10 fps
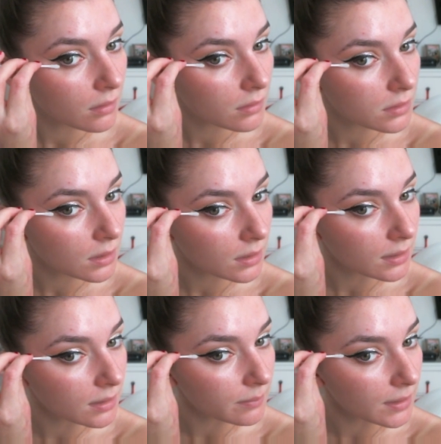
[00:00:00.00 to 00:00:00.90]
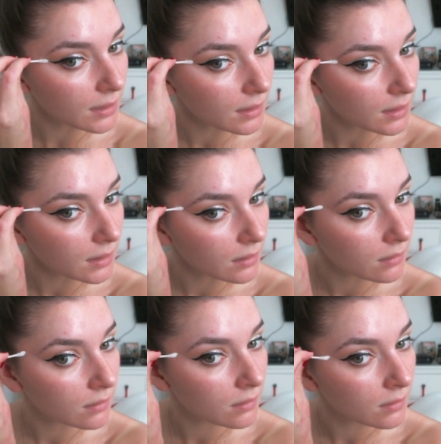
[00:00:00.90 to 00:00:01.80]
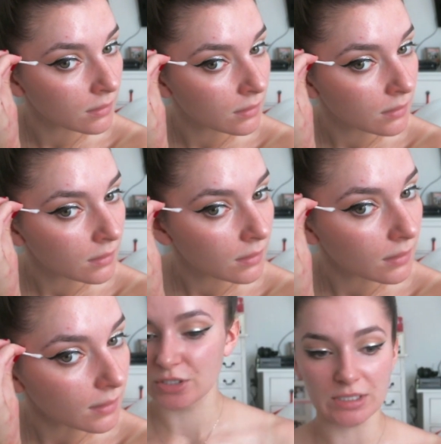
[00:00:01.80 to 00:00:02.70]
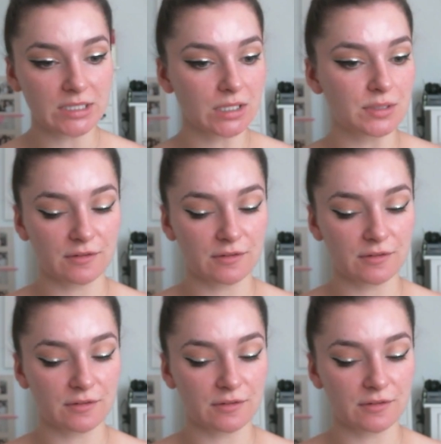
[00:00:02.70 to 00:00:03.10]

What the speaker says: to clean up that line. So let's go into